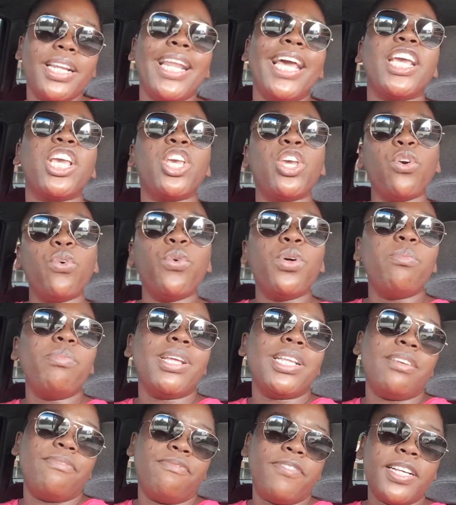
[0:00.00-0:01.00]
Like, you will
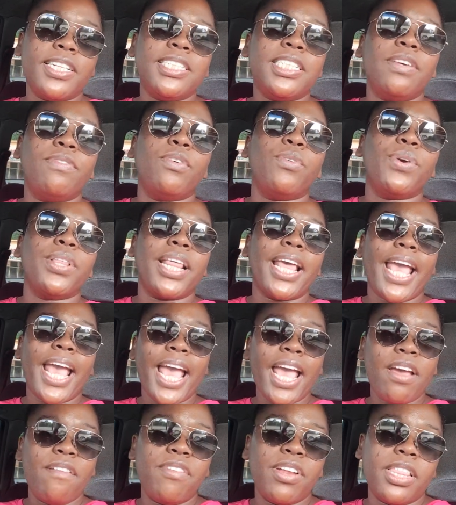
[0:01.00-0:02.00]
be defensive with
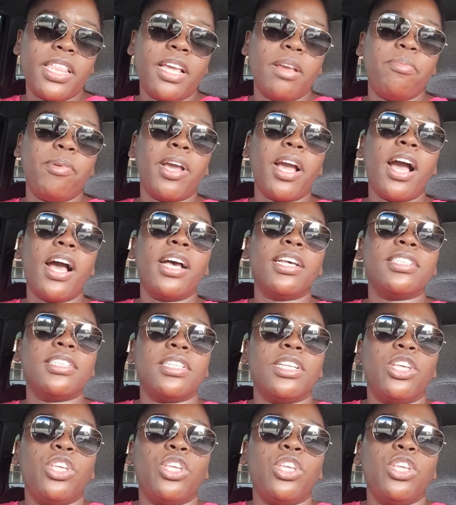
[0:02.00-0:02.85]
everything because